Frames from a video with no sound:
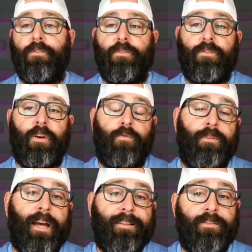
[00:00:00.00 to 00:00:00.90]
So
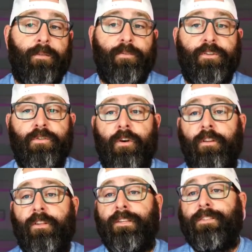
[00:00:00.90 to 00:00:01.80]
that's number two on
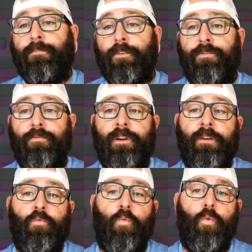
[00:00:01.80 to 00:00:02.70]
the list. Number three,
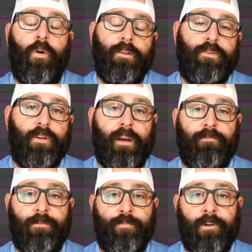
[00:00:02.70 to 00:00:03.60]
once you have
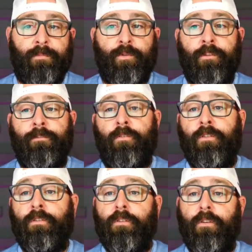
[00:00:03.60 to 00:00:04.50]
your pre-approval,
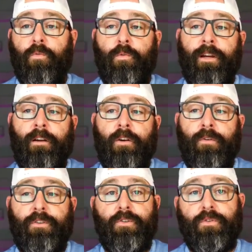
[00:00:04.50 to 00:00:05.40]
we are
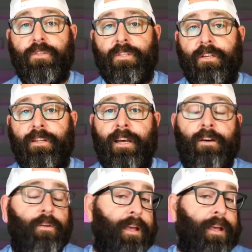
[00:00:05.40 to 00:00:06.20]
going to sit down